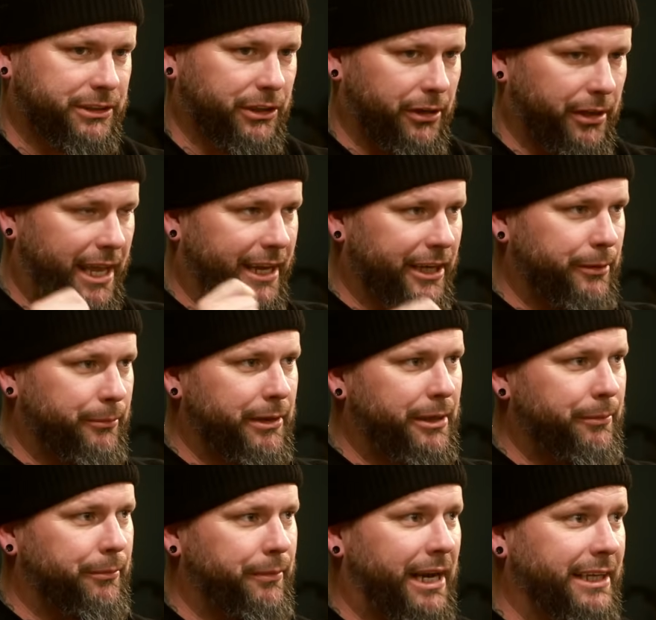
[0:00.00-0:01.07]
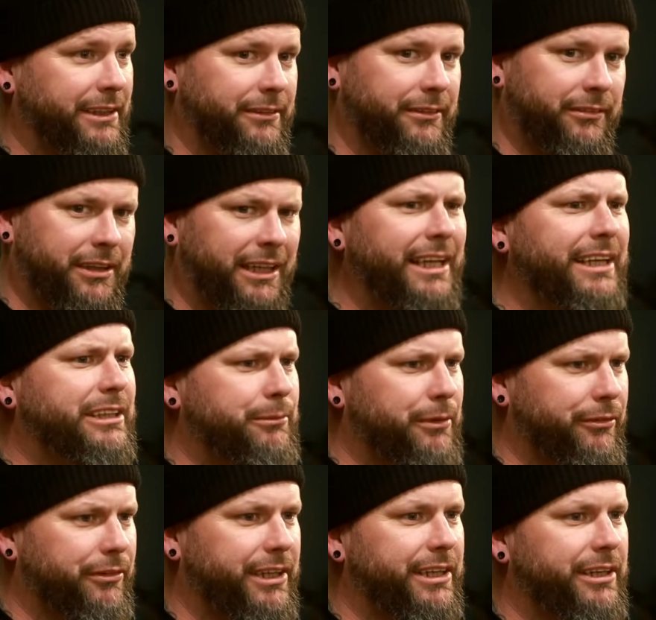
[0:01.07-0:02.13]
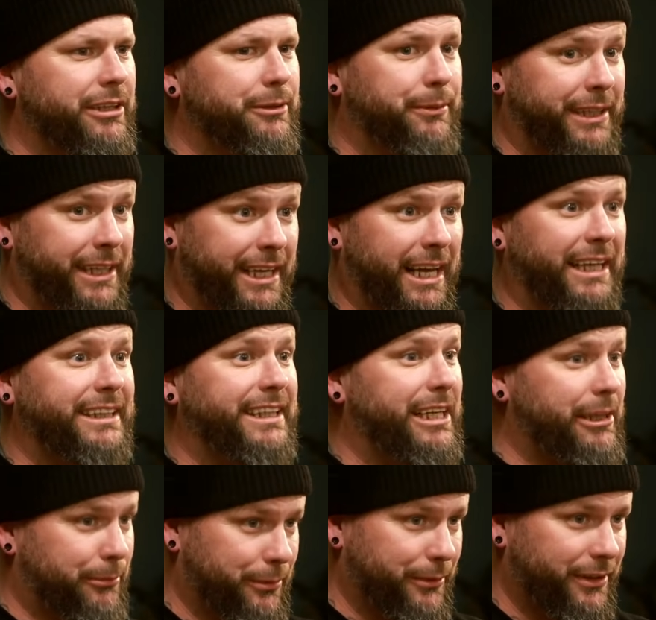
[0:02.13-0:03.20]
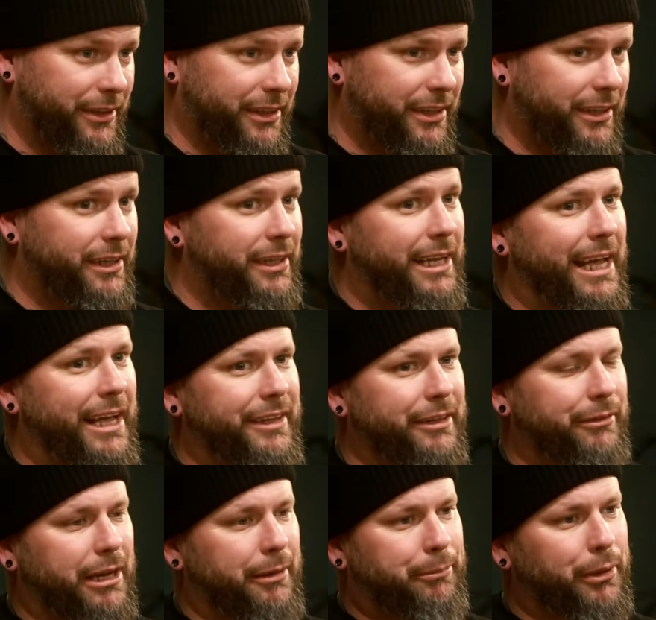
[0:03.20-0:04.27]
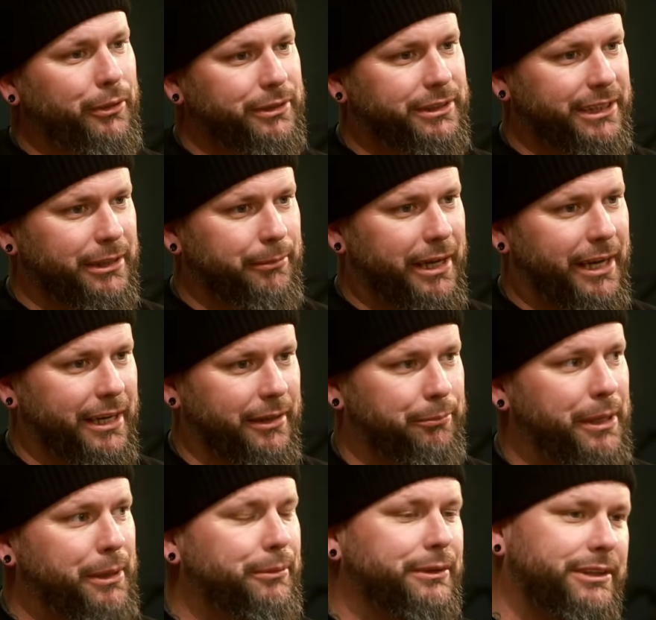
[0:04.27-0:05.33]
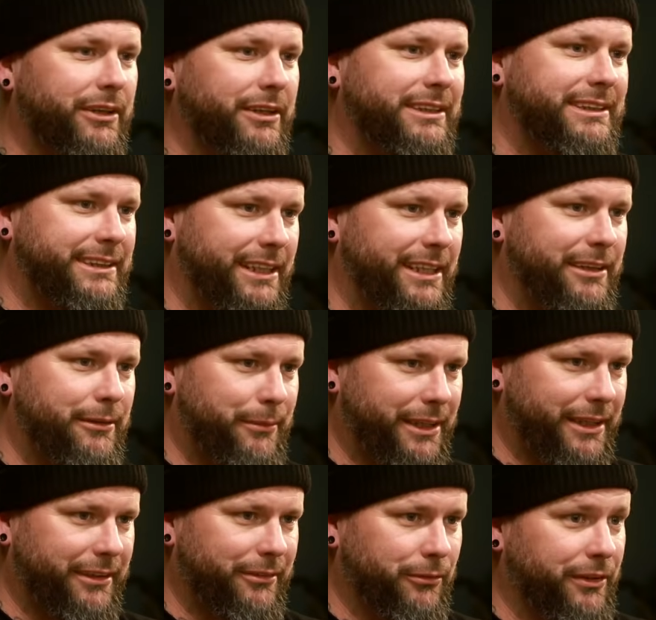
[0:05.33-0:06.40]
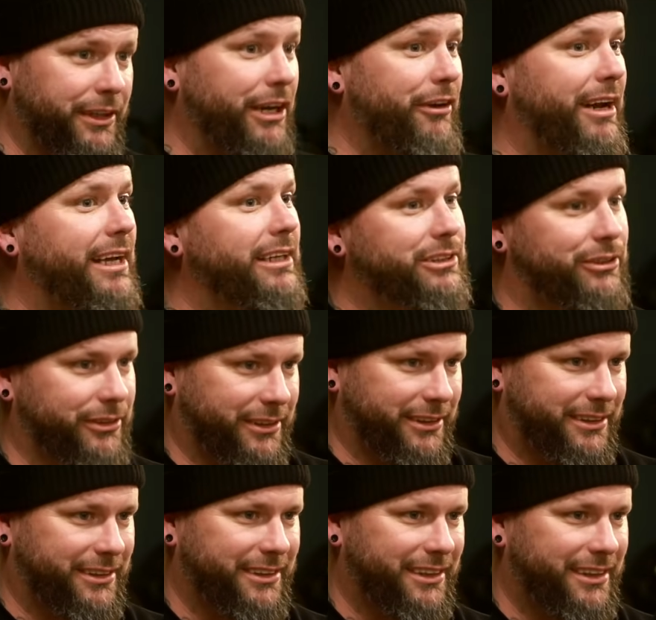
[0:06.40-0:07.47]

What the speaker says: Started hanging them up, and I collected them over the years. But then I got deep, and then when I posted about it, people started sending me their extras.